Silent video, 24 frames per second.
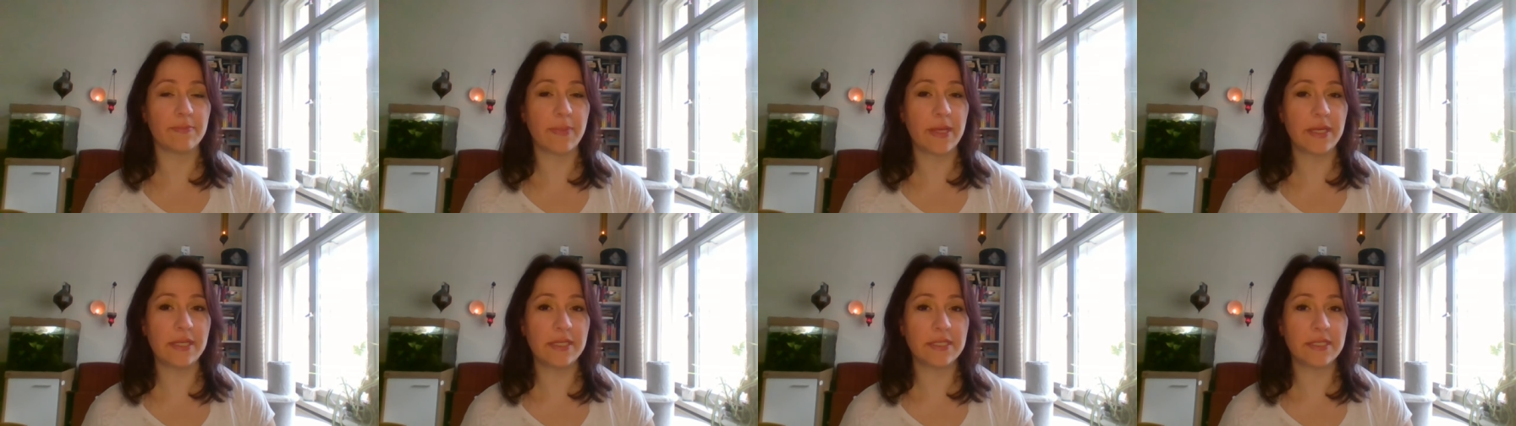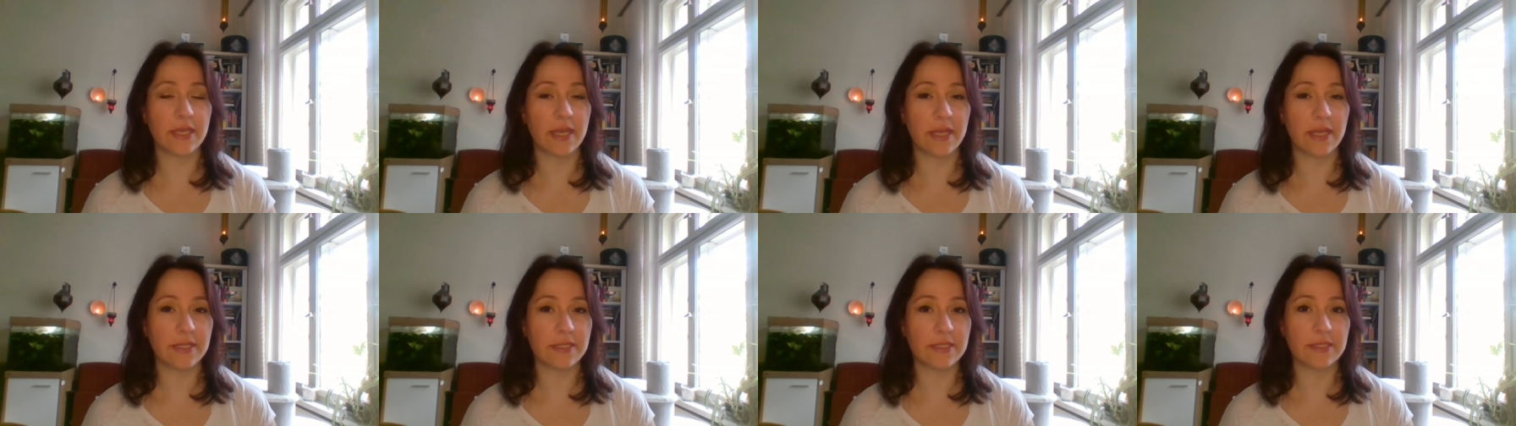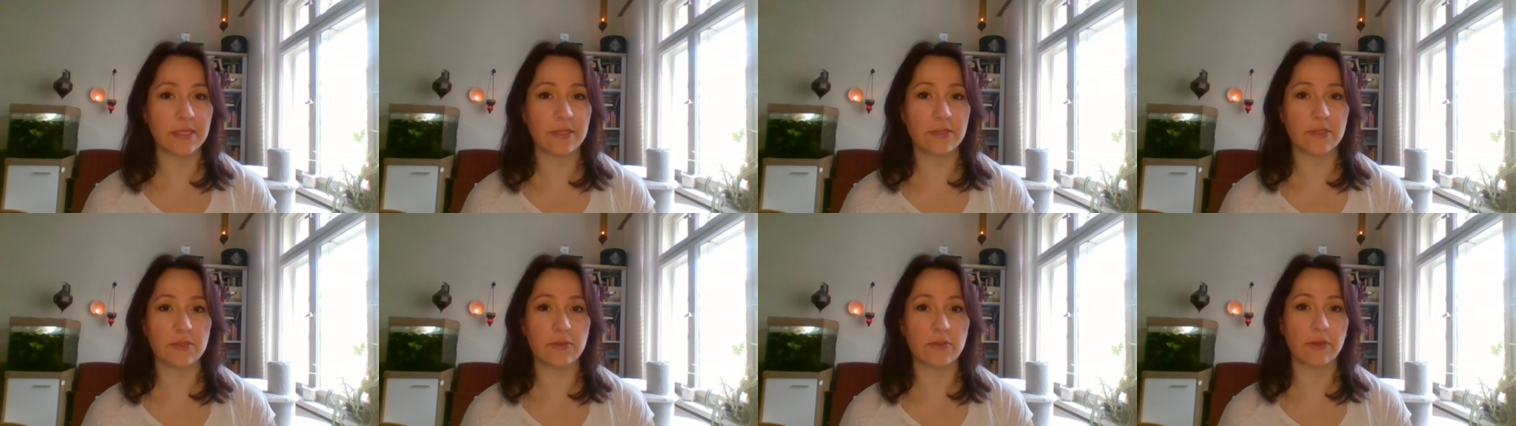many sites
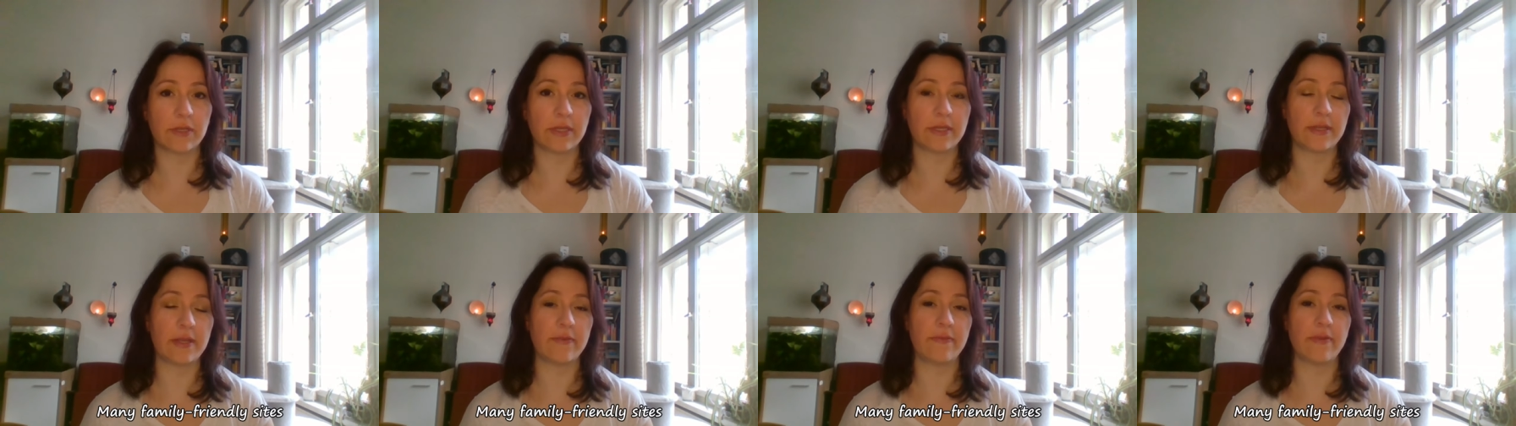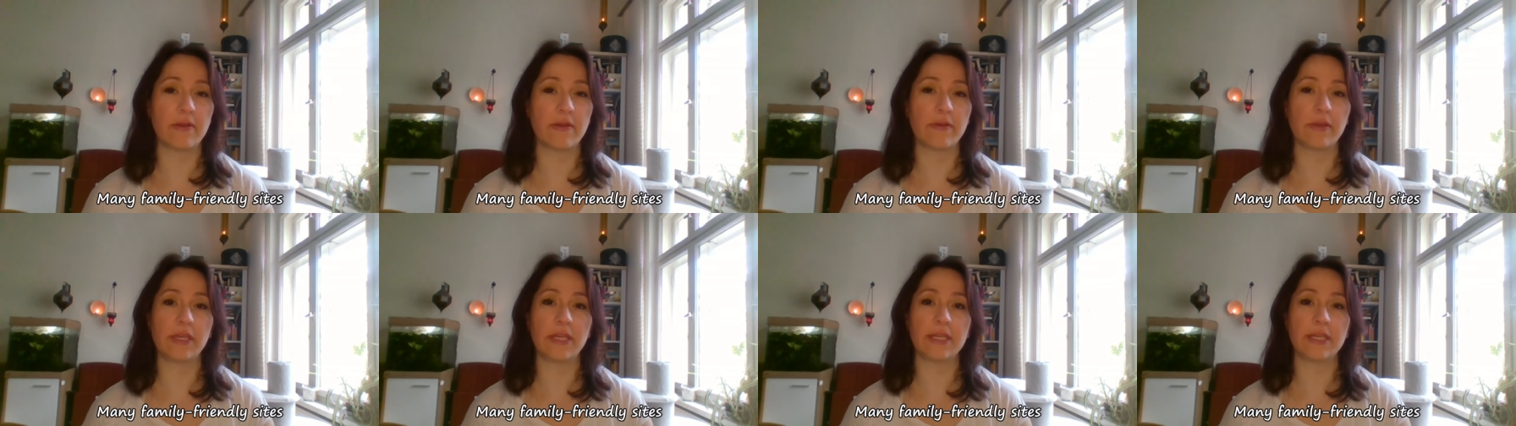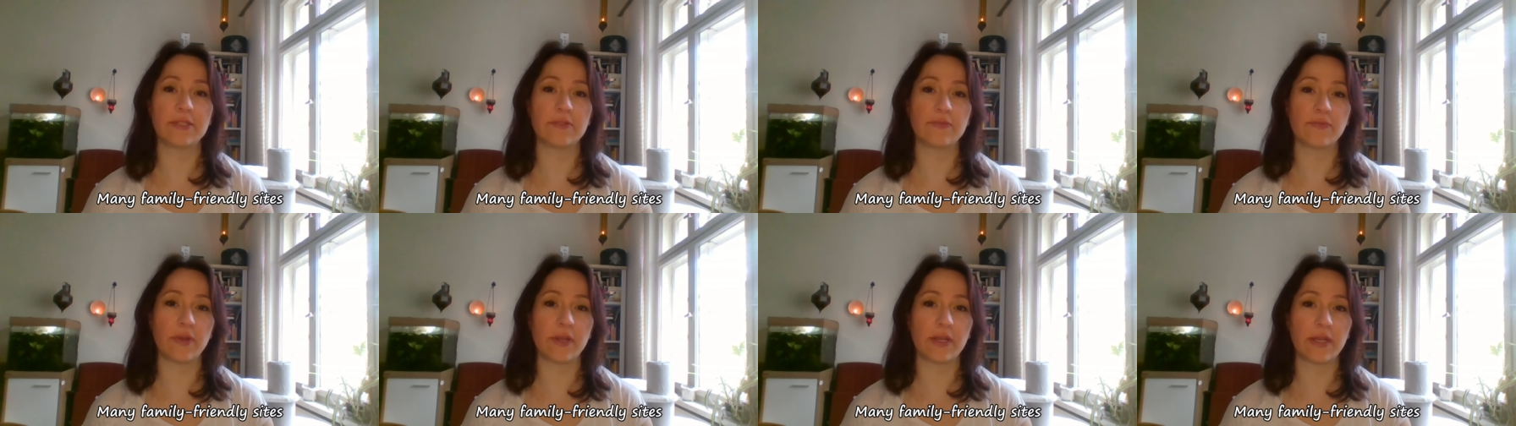in Scotland are very
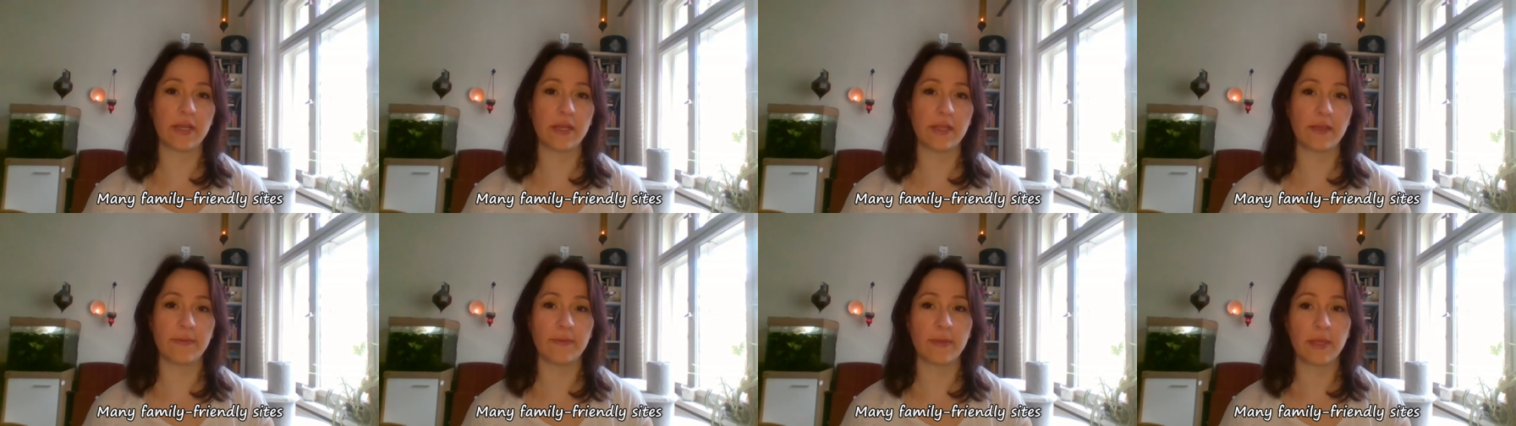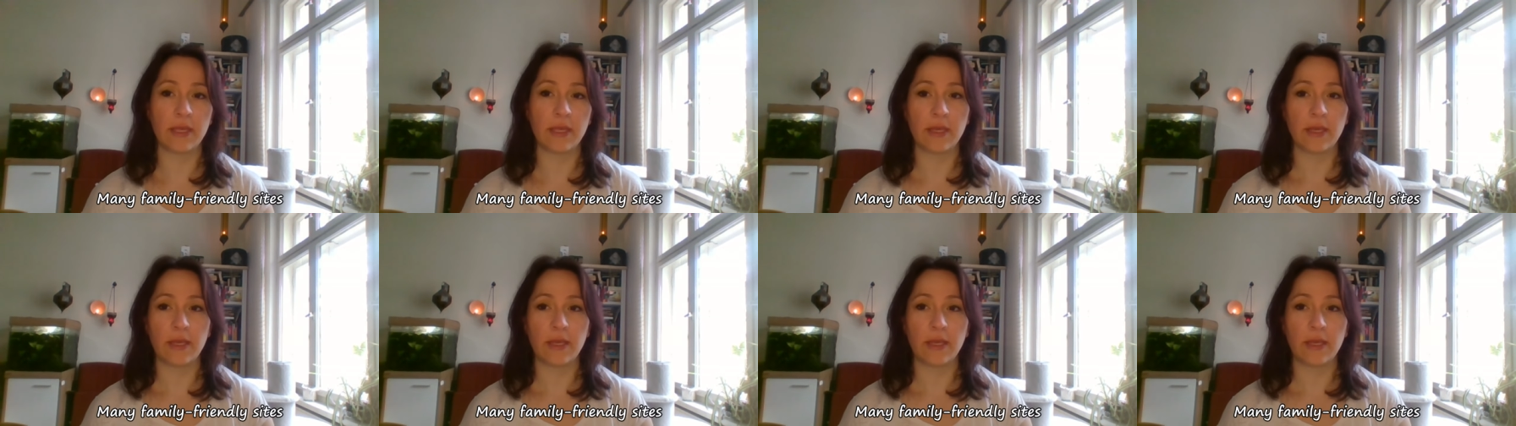kids friendly.